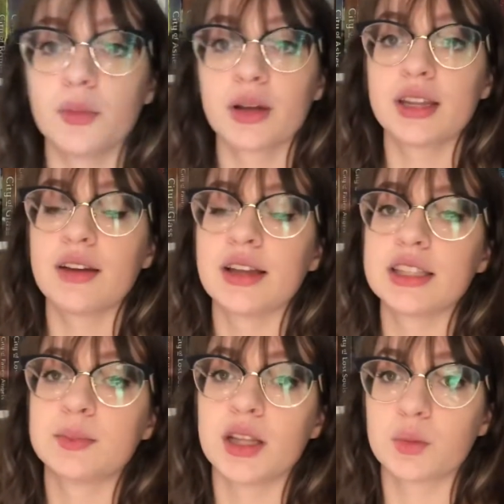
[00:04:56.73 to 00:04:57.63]
book that I read
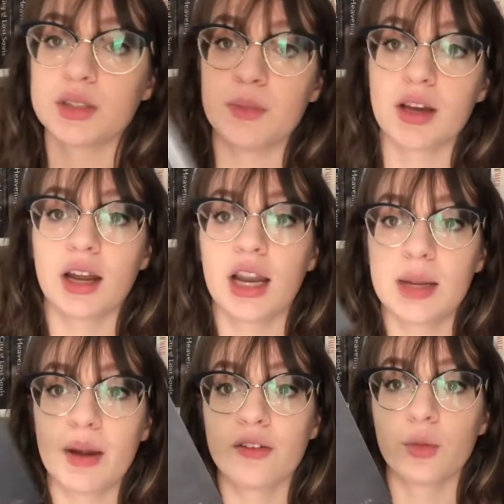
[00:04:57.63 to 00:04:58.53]
this month was Milk and Honey
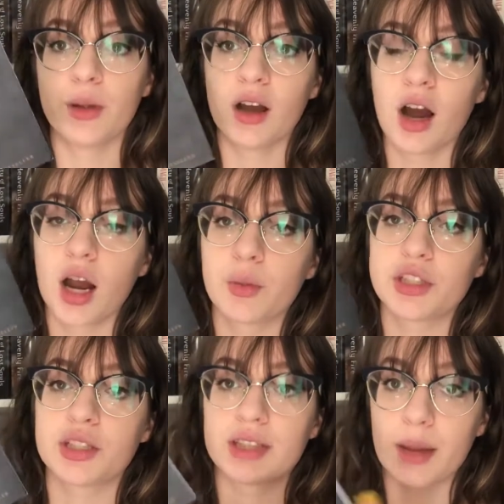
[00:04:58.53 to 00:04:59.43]
by Rupi Kaur,
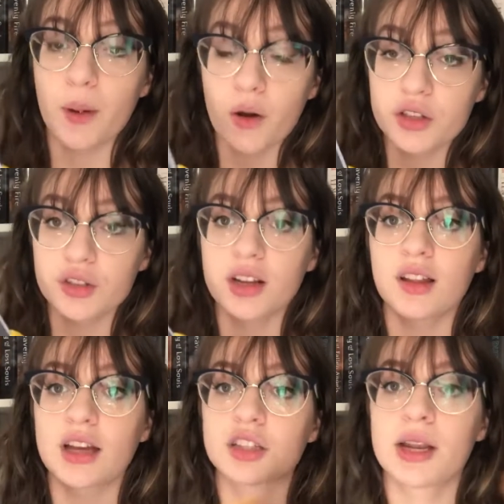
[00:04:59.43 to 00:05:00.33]
which is a poetry
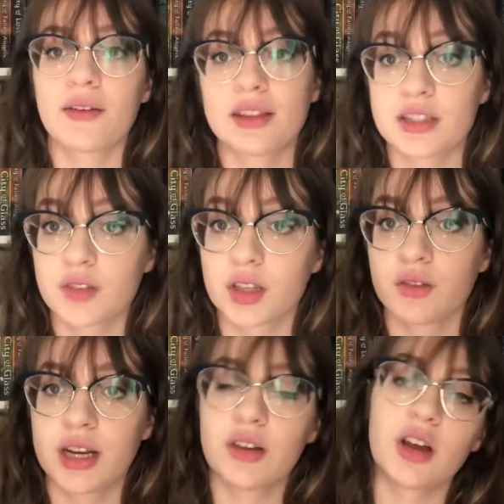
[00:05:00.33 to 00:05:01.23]
collection. I read this for the
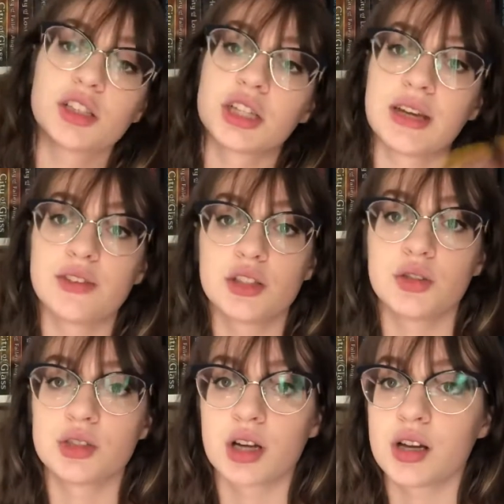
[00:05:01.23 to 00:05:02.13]
Reading Rush and gave it two
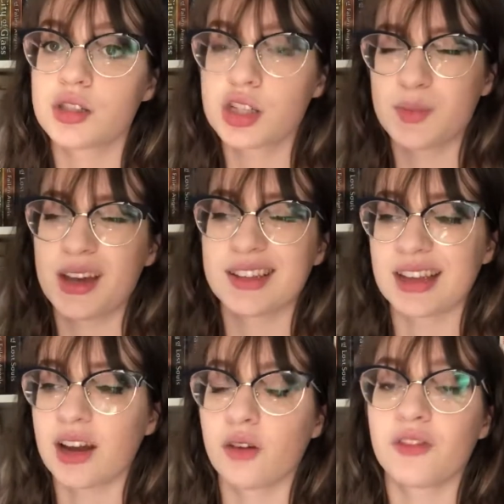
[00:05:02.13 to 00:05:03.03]
stars just because
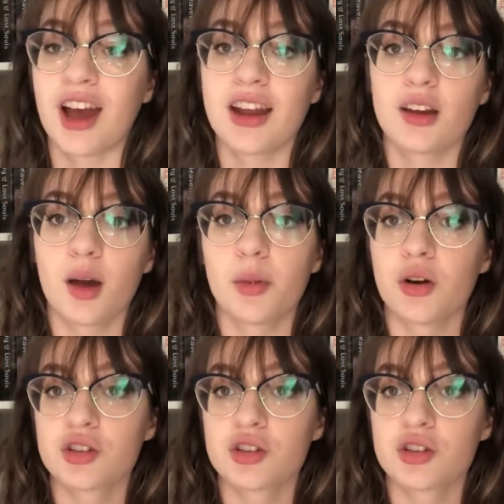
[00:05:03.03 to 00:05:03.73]
I don't find uh, poetry